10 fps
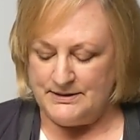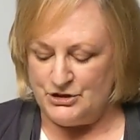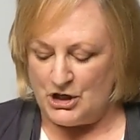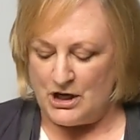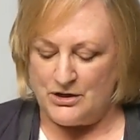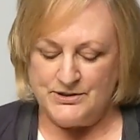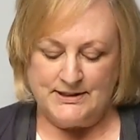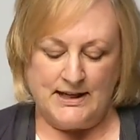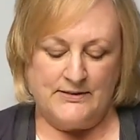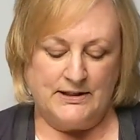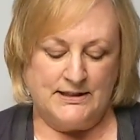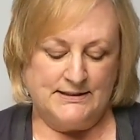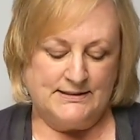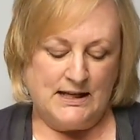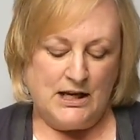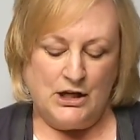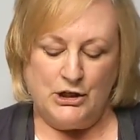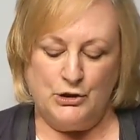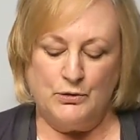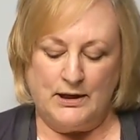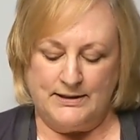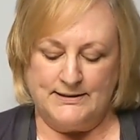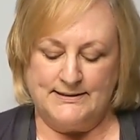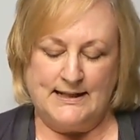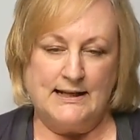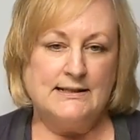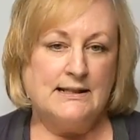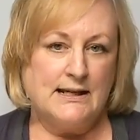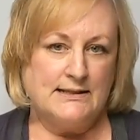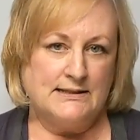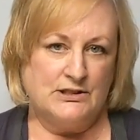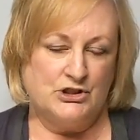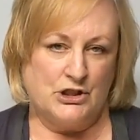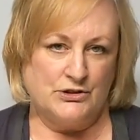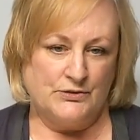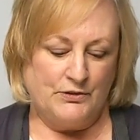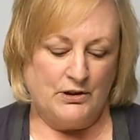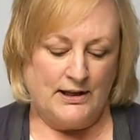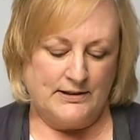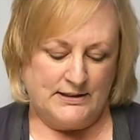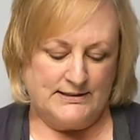jars, and these, you can sanitize these jars if you like.